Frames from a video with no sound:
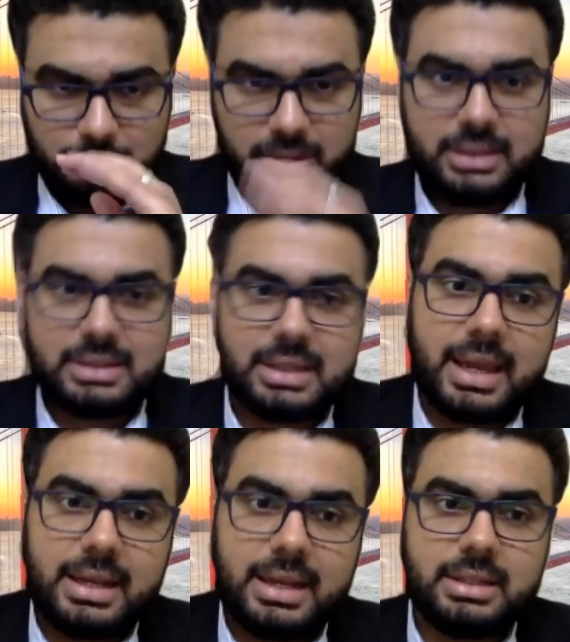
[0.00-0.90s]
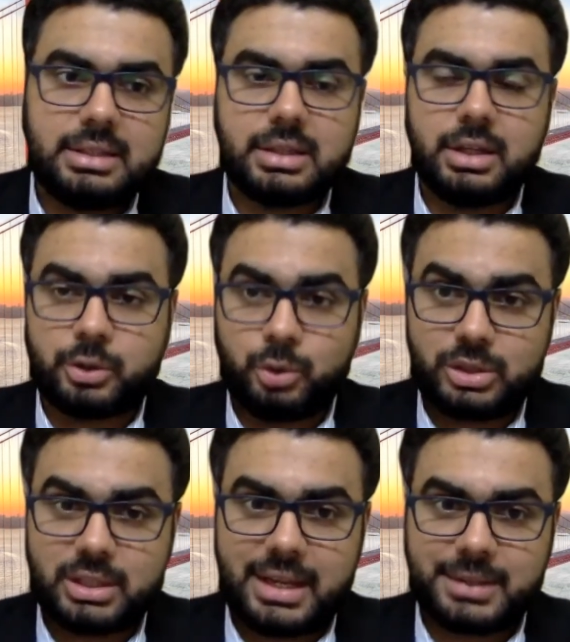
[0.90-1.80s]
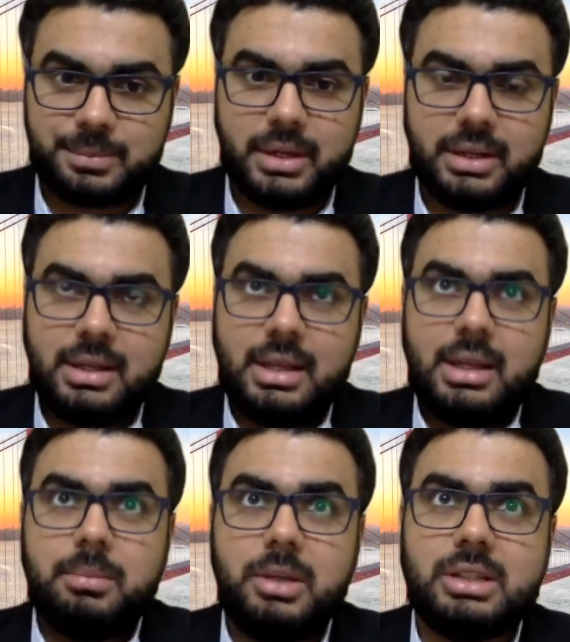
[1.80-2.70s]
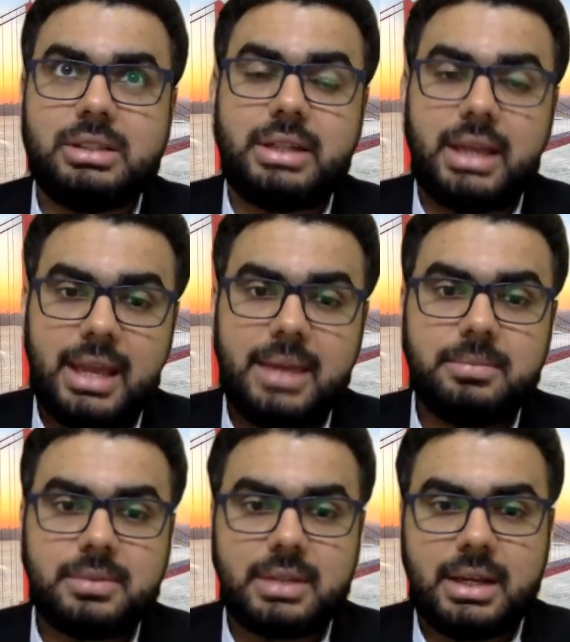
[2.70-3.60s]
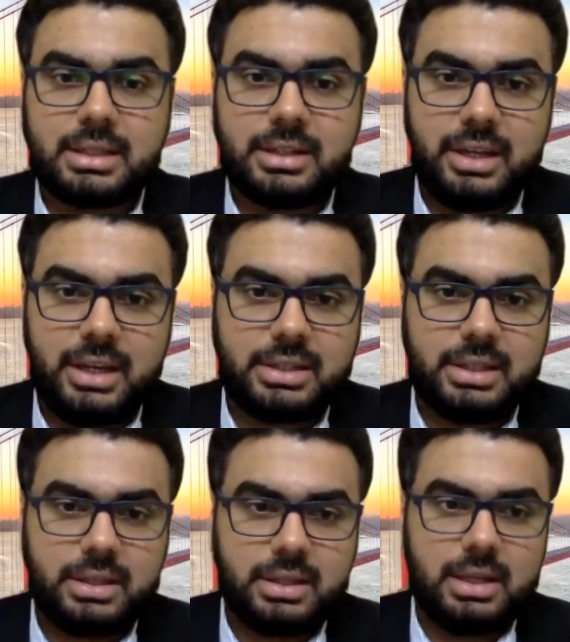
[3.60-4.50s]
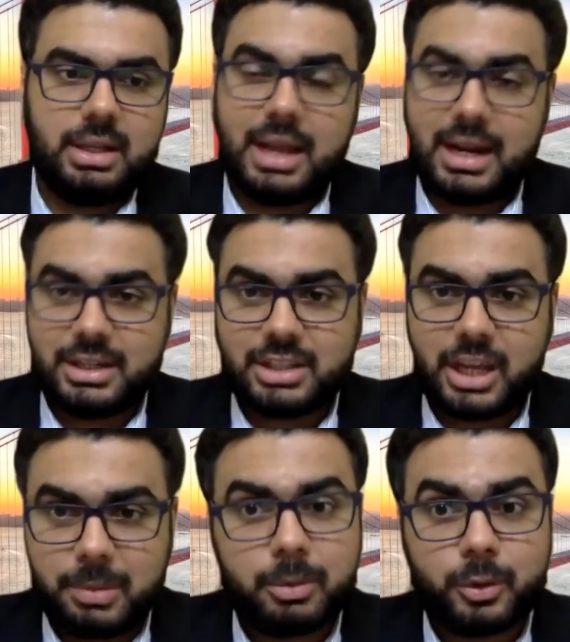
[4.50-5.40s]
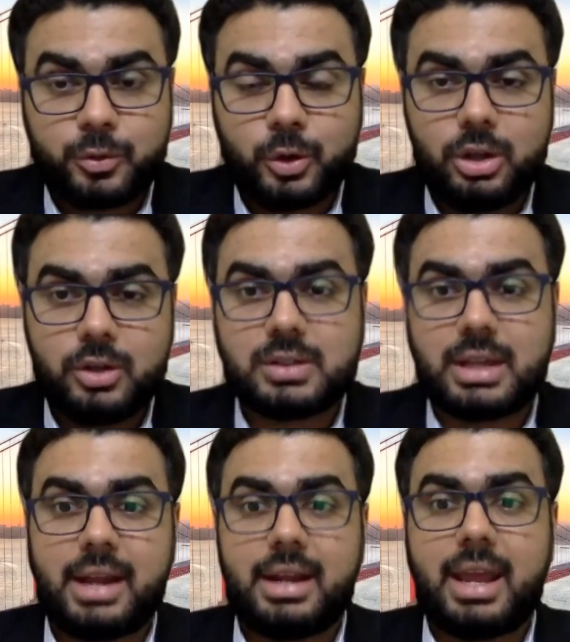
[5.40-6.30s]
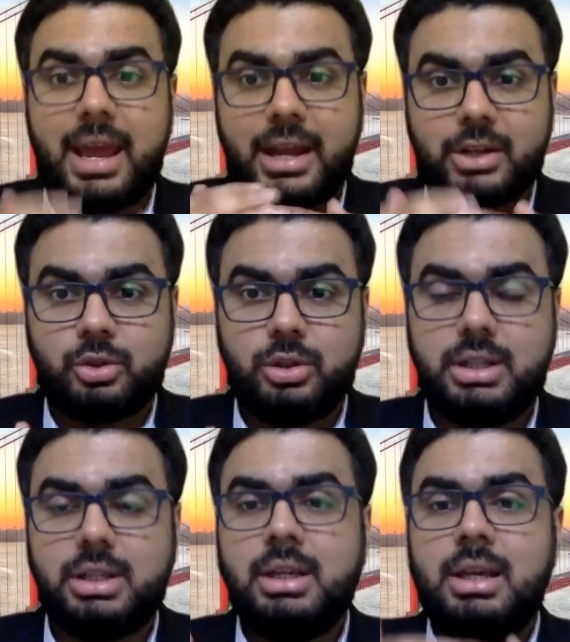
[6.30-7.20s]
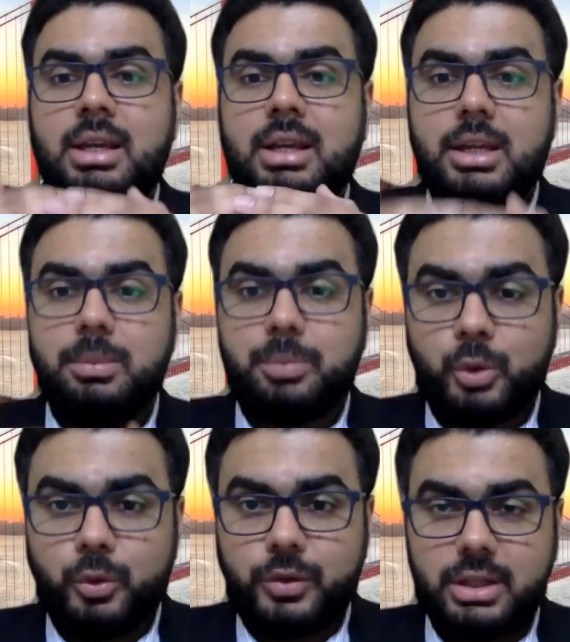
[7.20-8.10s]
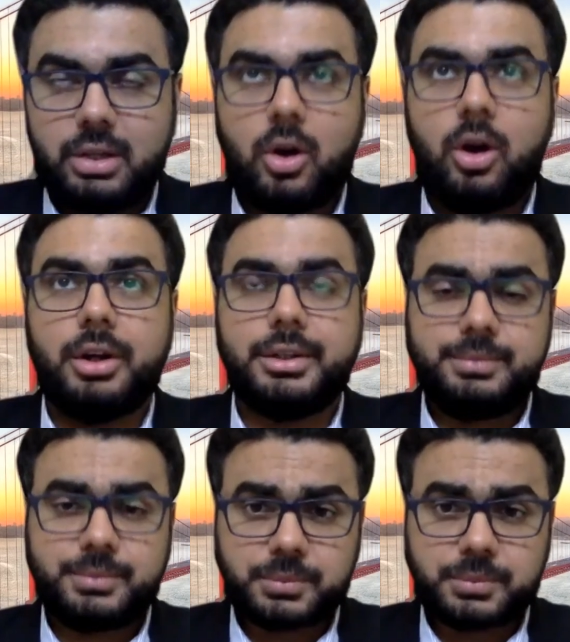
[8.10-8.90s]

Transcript: this again is a crucial aspect, because it aims at creating large IP portfolios and actually improving or